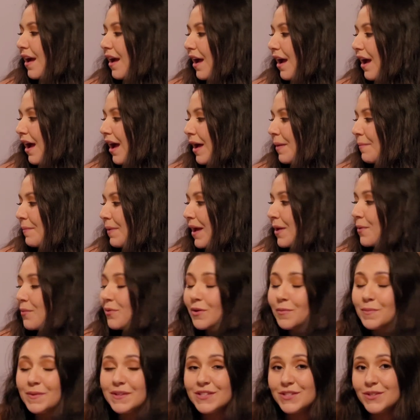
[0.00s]
I
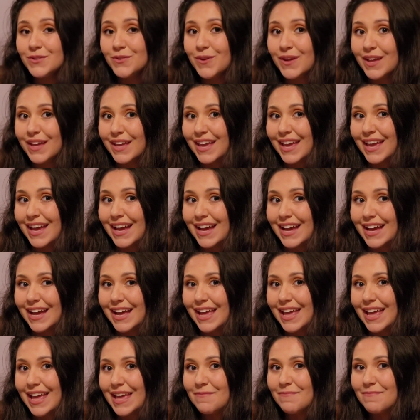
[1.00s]
will be doing
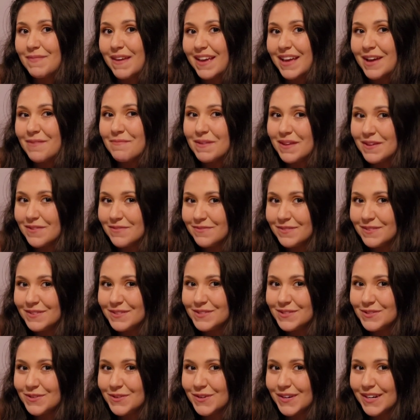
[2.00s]
a makeup
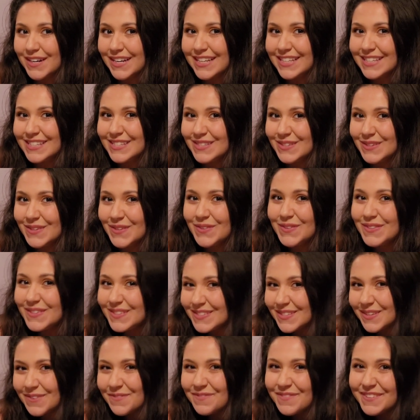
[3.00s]
inventory soon,
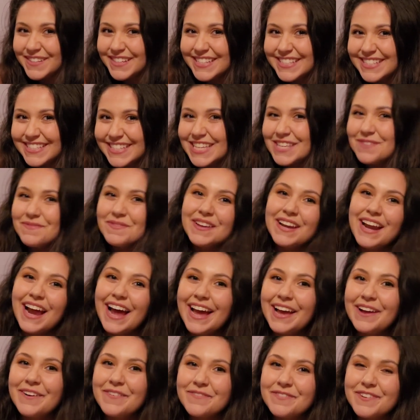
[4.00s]
so please keep an eye
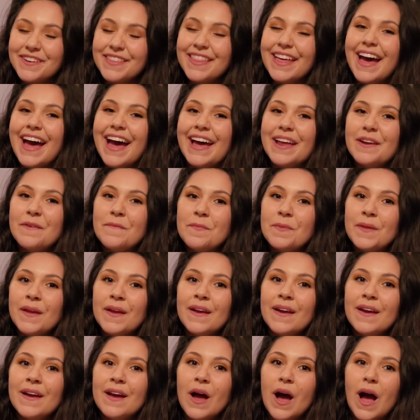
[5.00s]
out for that.
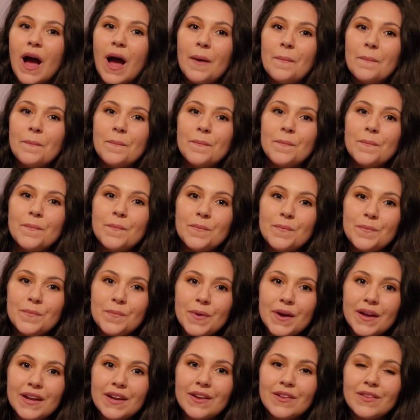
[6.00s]

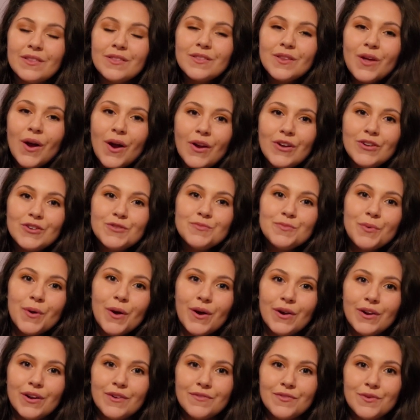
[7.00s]
But a large
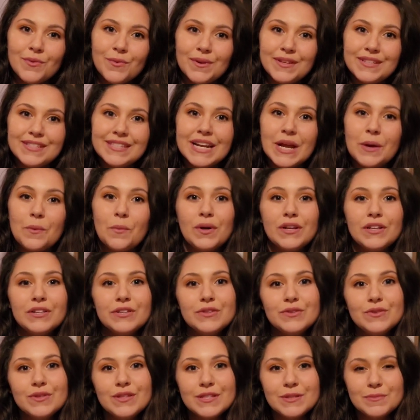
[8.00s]
part of the reason I want to
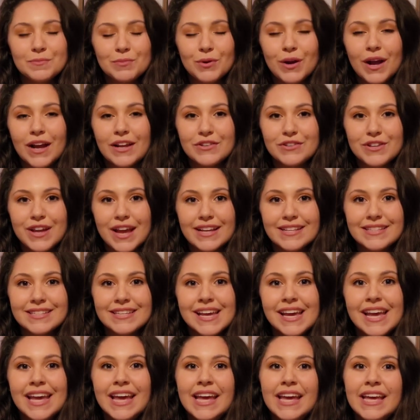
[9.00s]
do this project
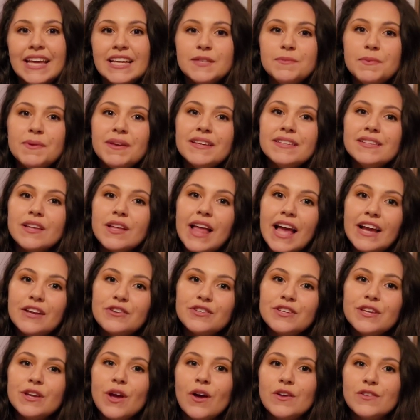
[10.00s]
is because I'll
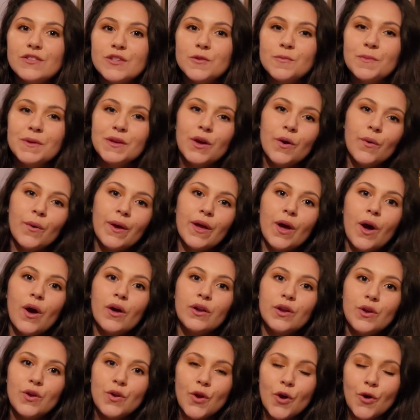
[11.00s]
actually also be going on
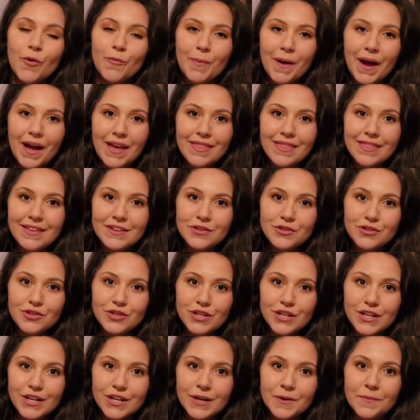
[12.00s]
a no-buy this
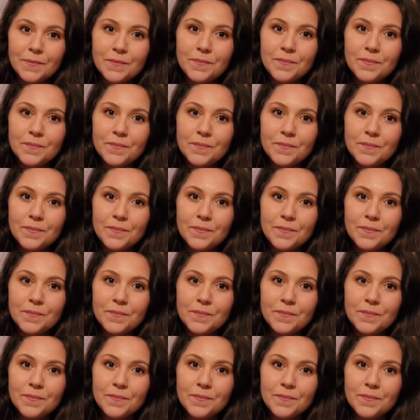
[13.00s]
year.